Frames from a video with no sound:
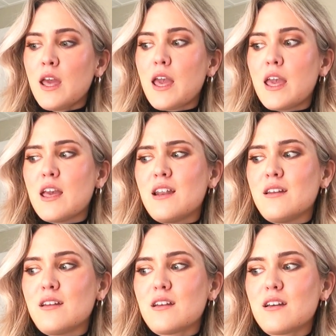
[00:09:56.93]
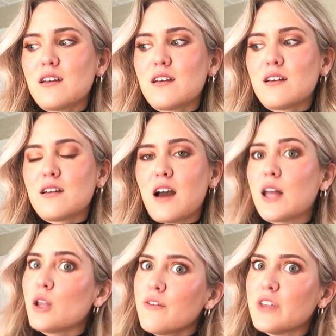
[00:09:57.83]
And I
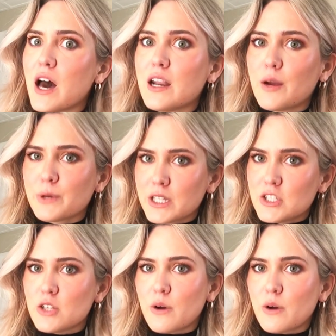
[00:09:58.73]
love that. I really do.